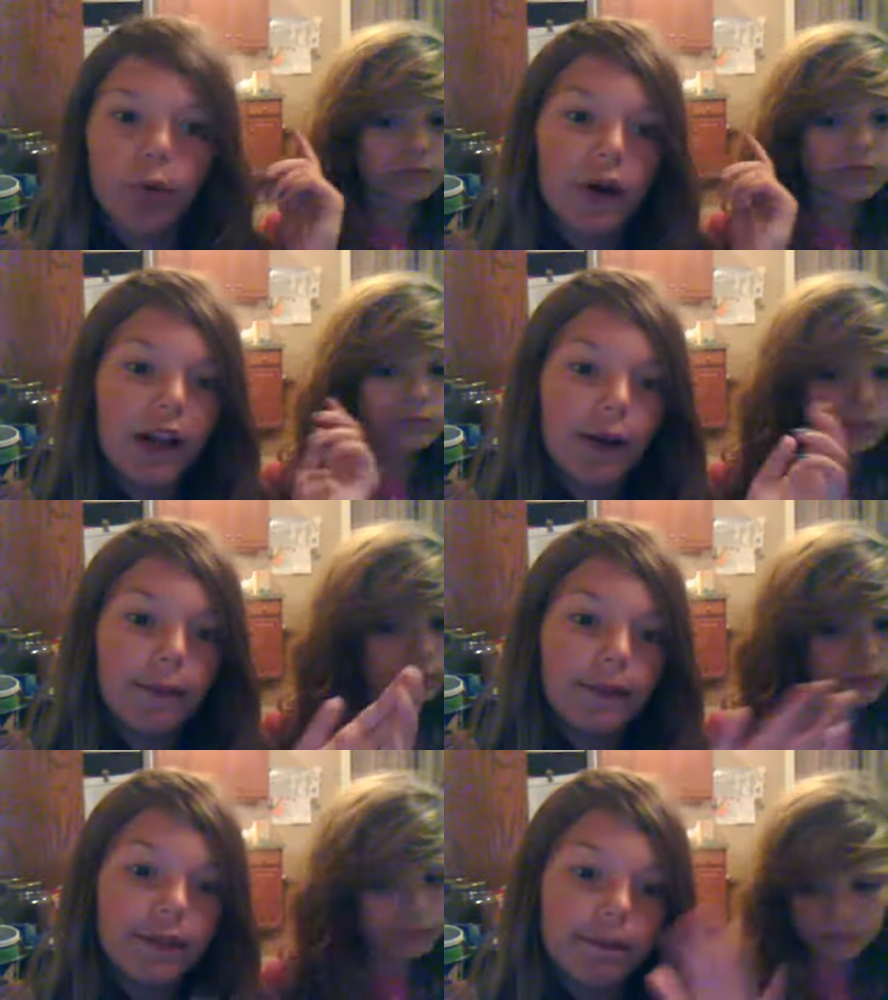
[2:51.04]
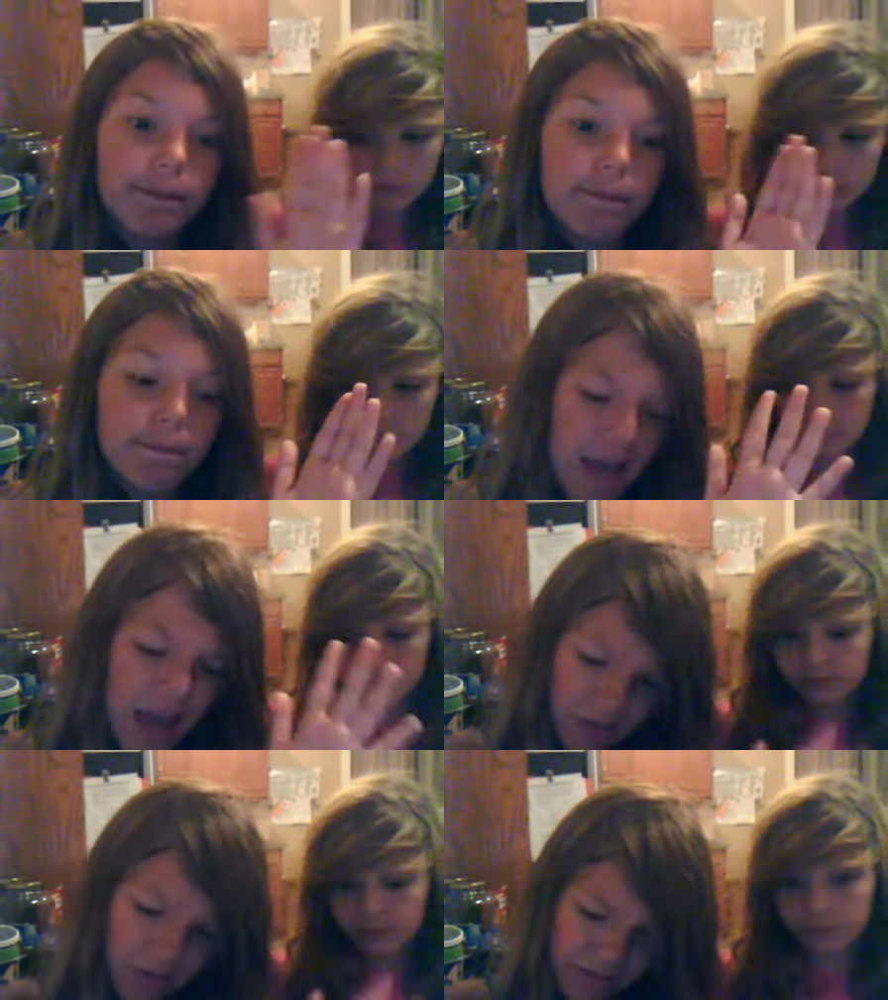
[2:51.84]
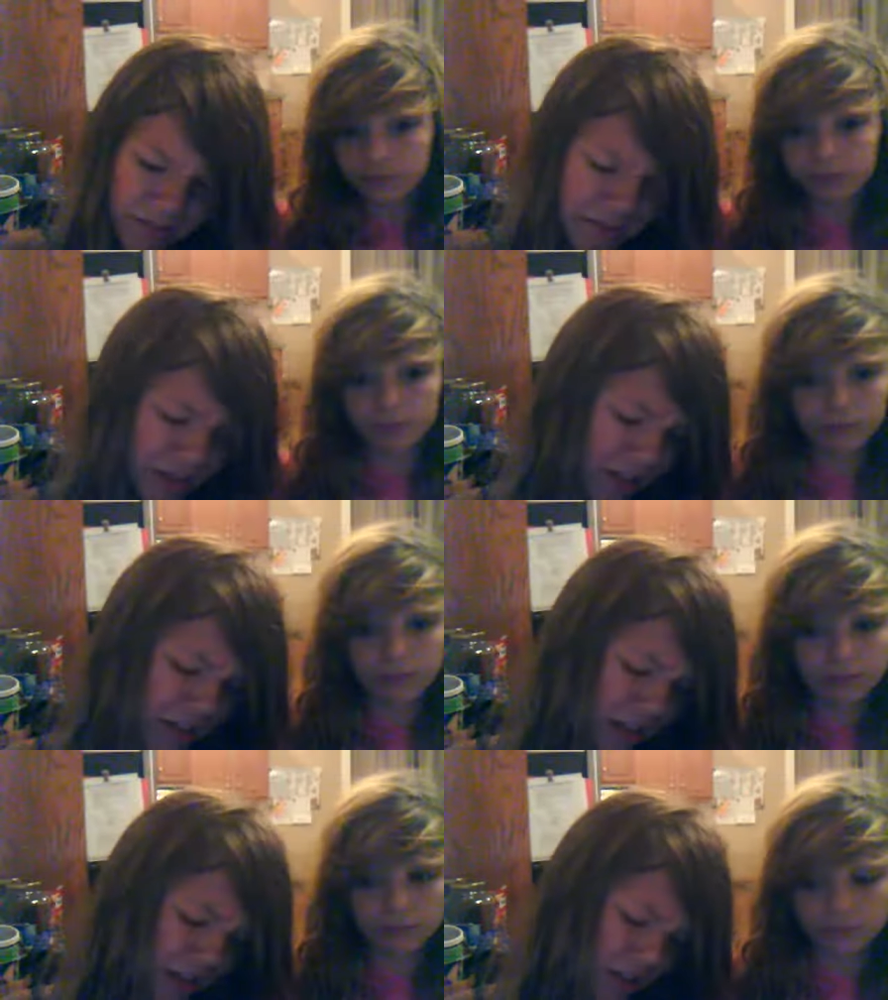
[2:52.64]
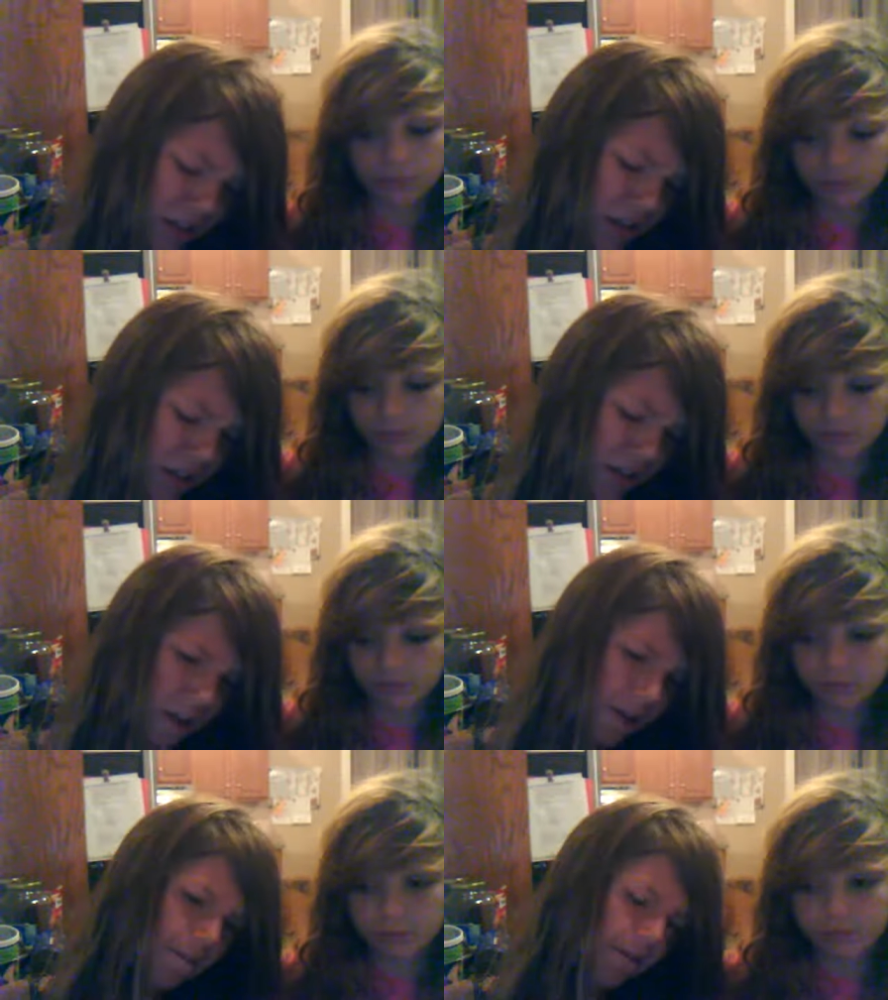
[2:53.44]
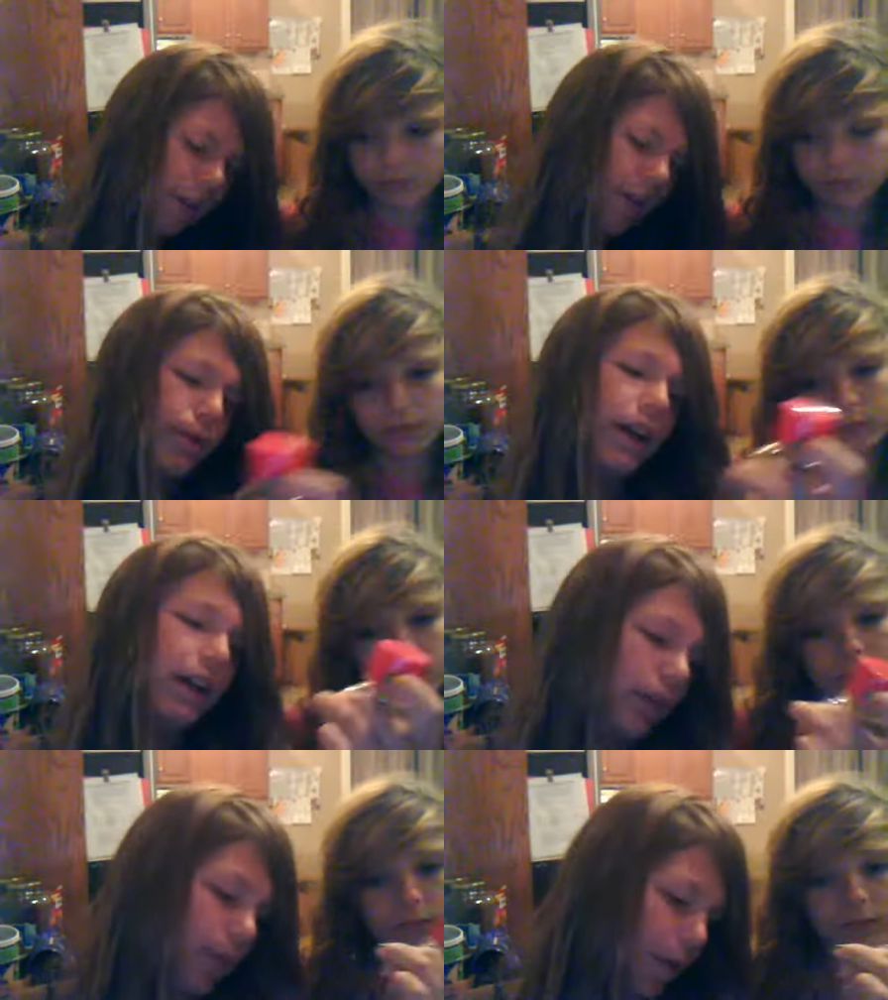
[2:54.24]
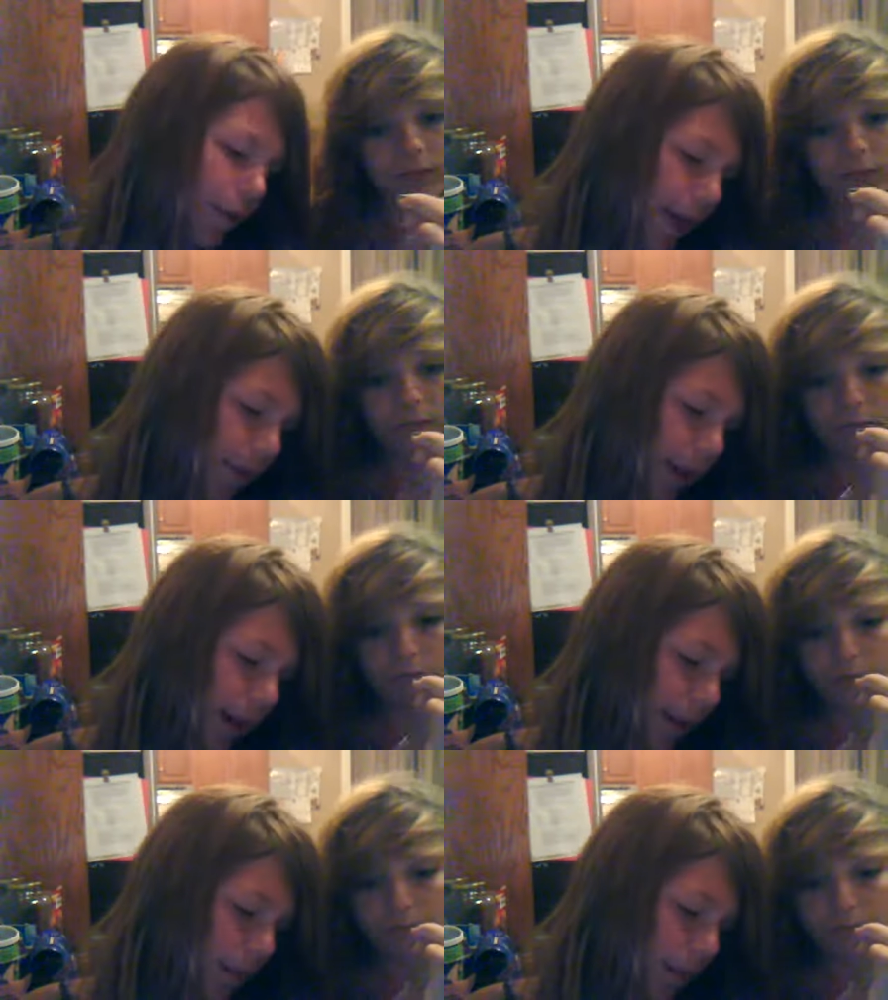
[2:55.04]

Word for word: grams. Ow, sticky! This brand is my favorite. It is